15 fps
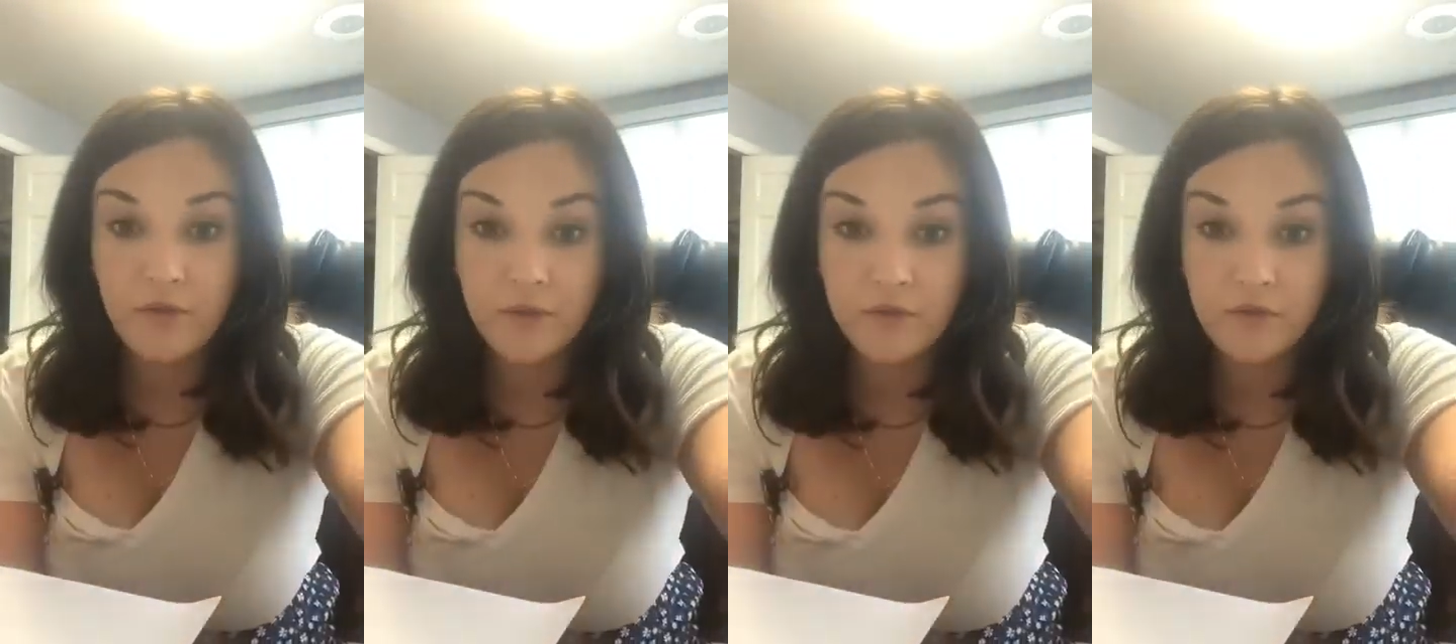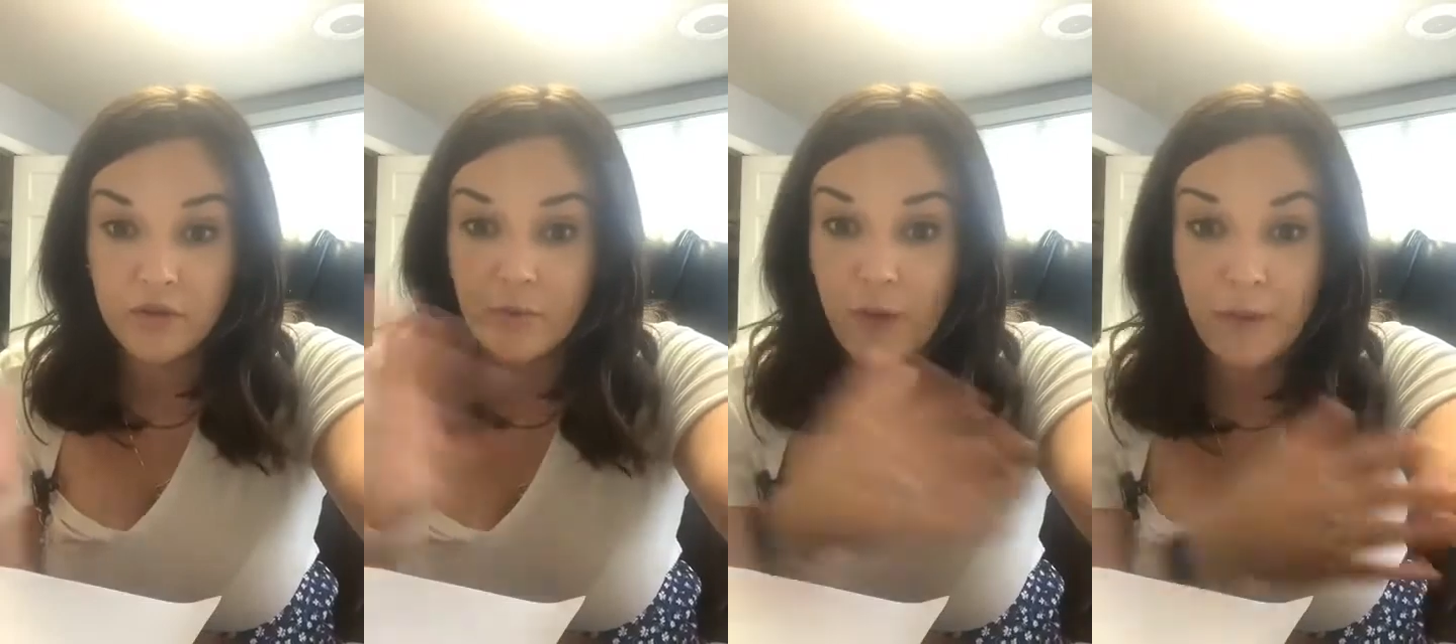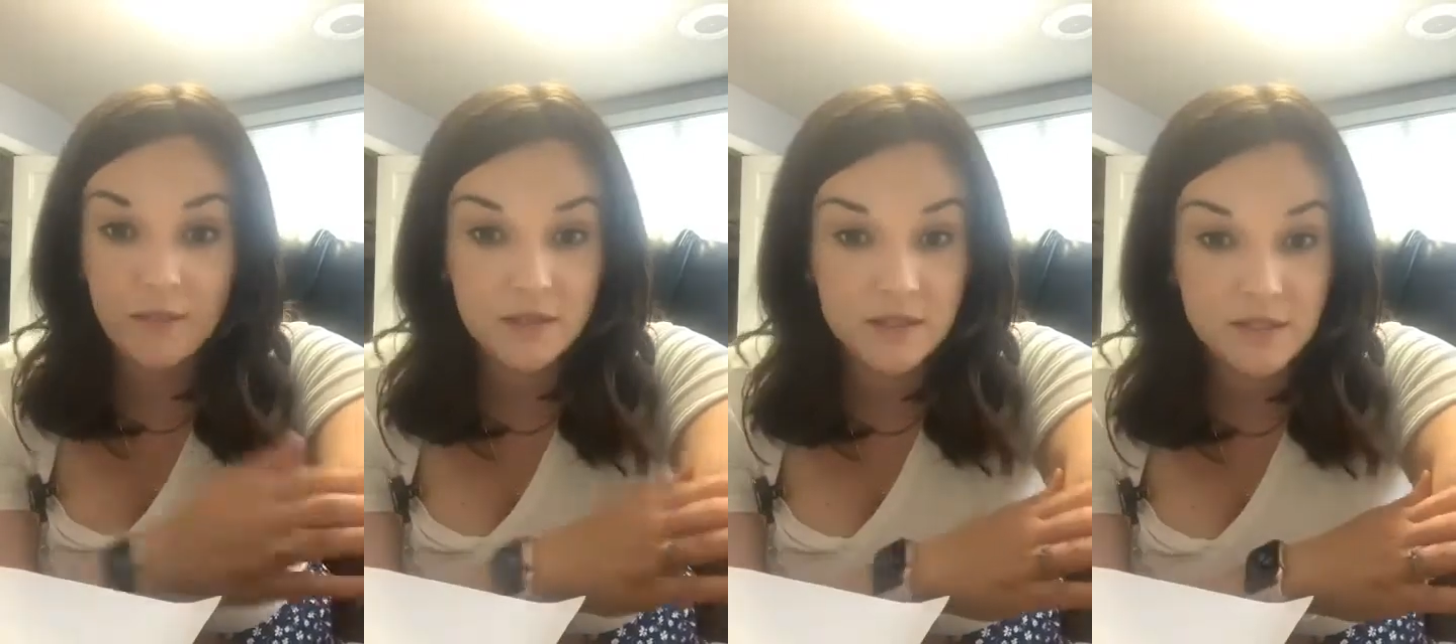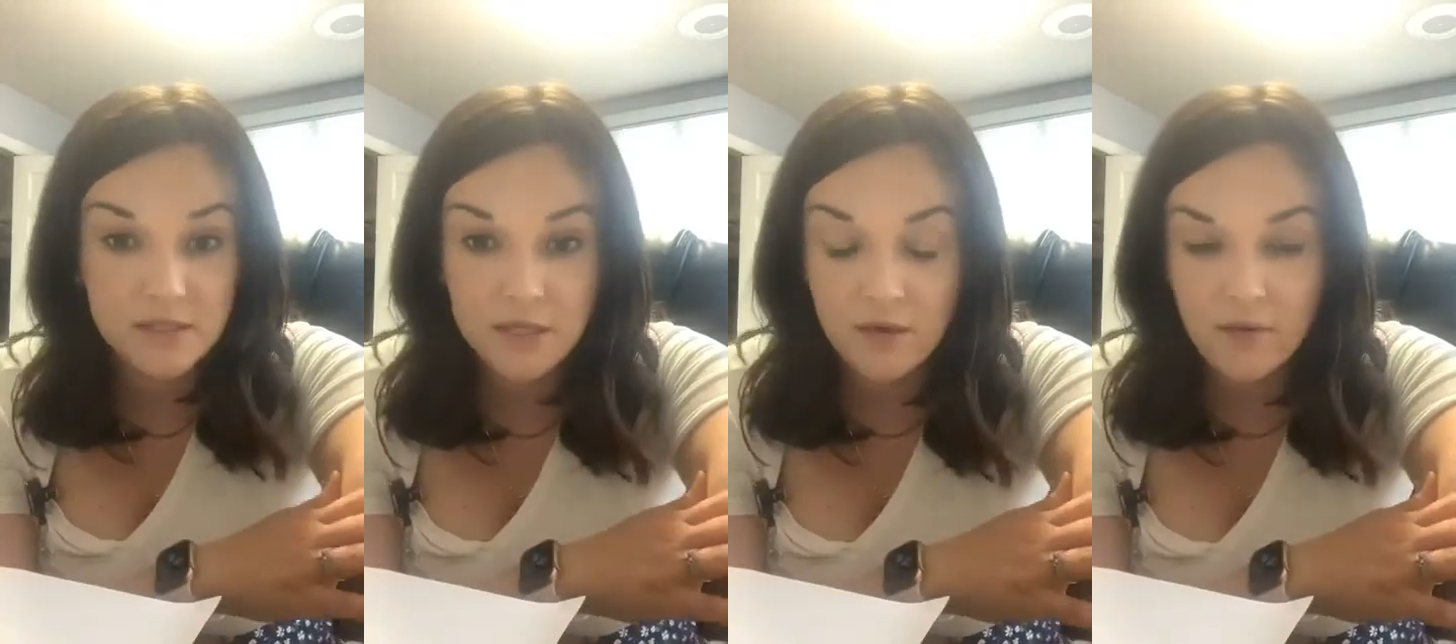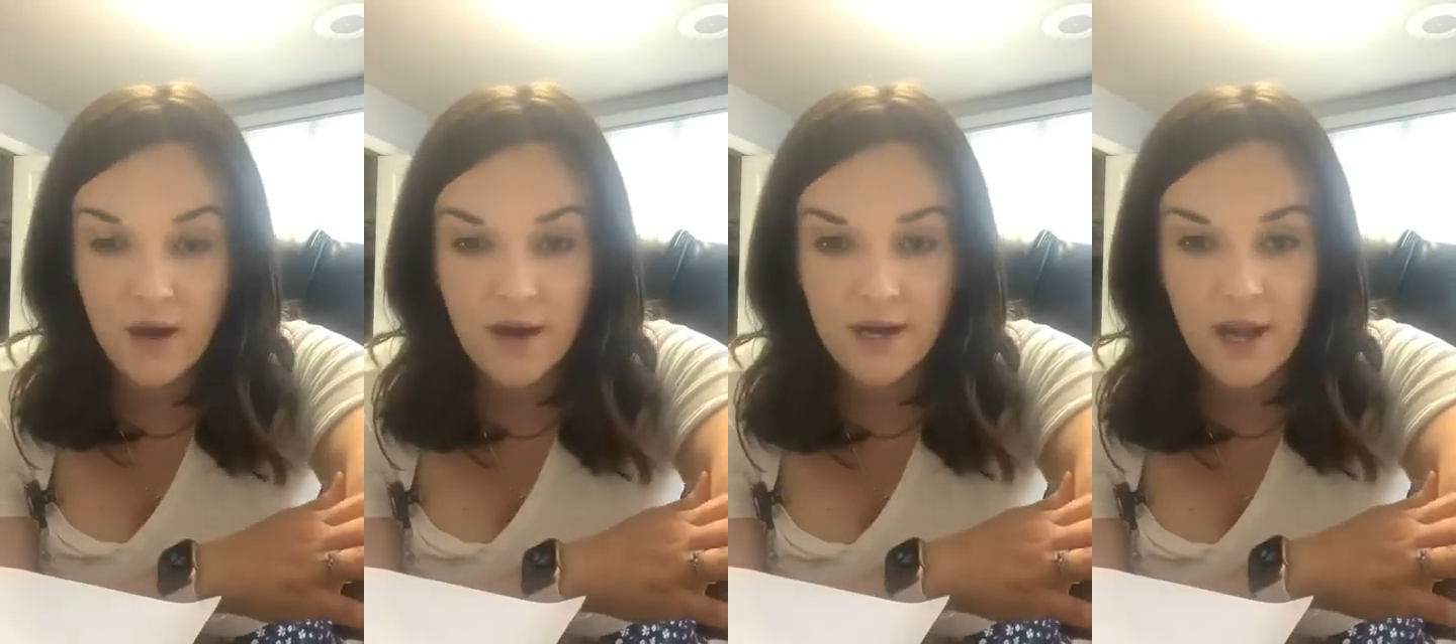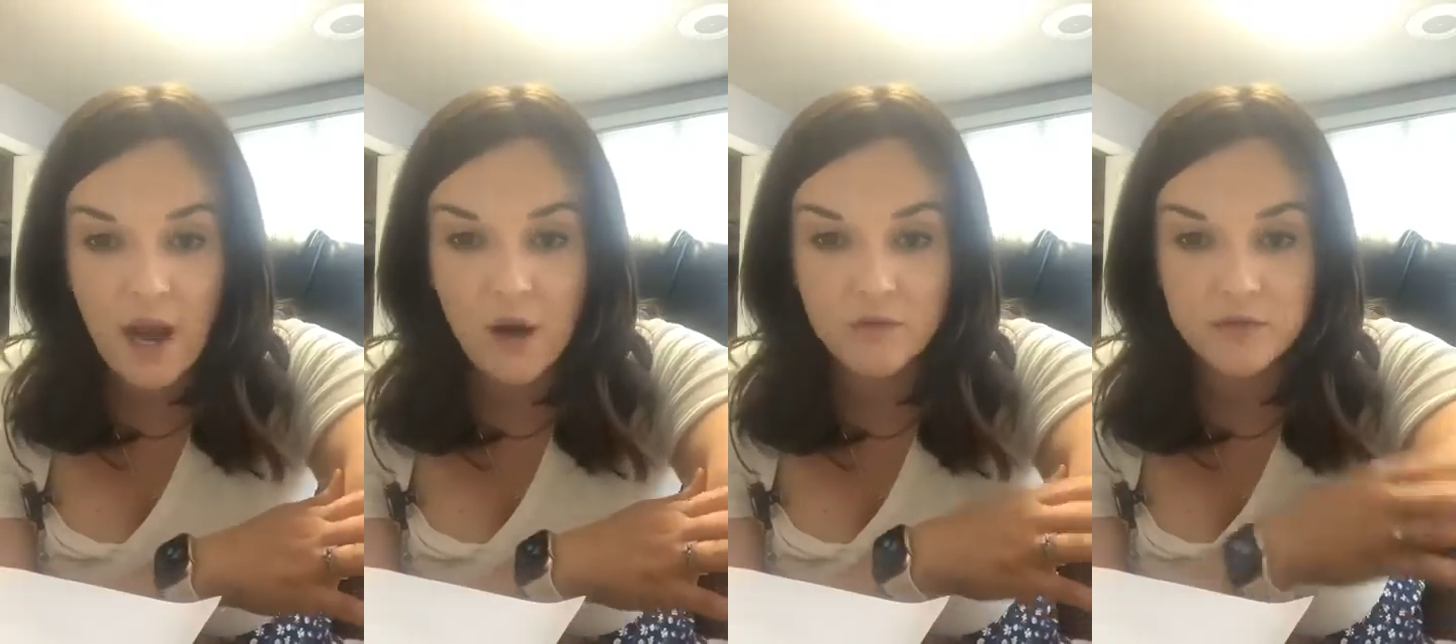for the public to see
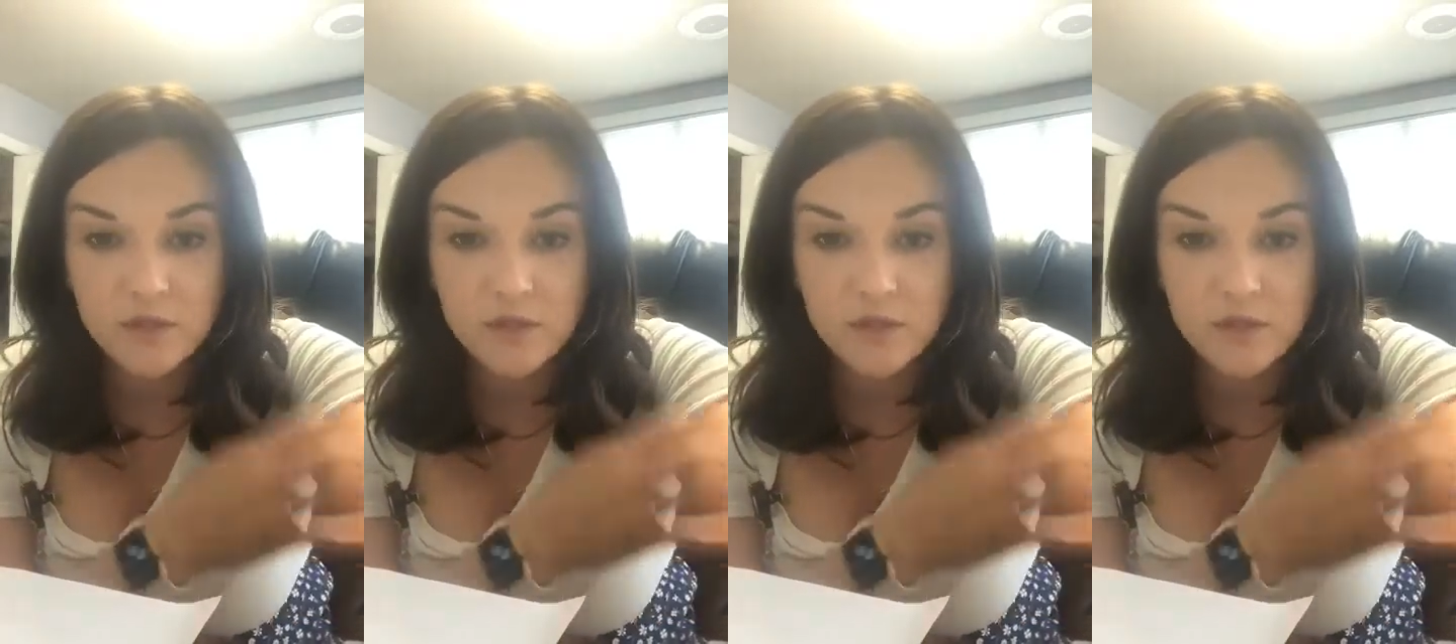right now.